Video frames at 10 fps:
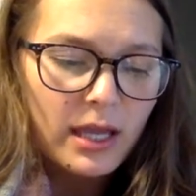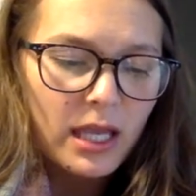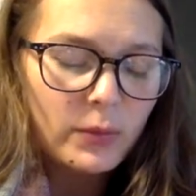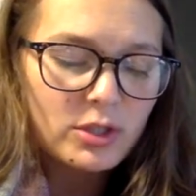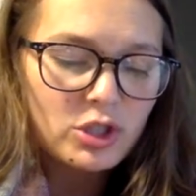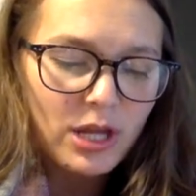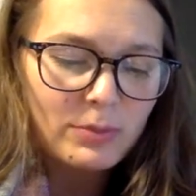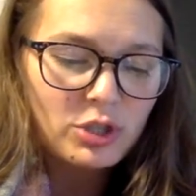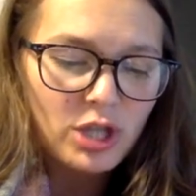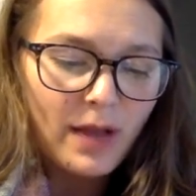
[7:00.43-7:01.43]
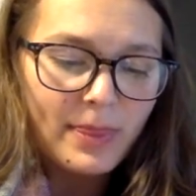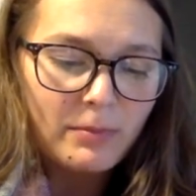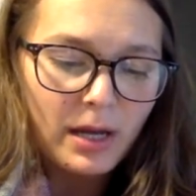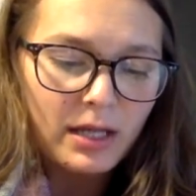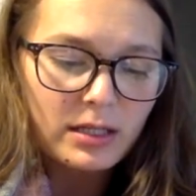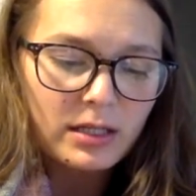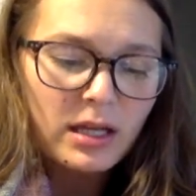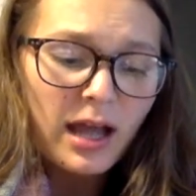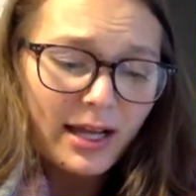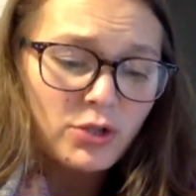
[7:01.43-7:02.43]
It was jammed shut in the mud.
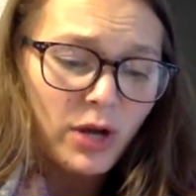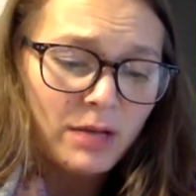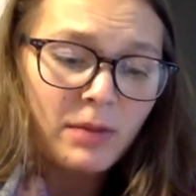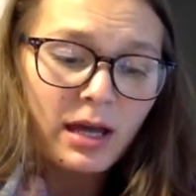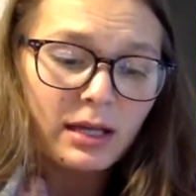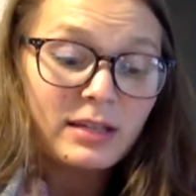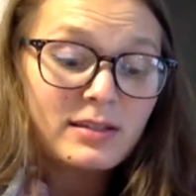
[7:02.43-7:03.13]
I tried mine,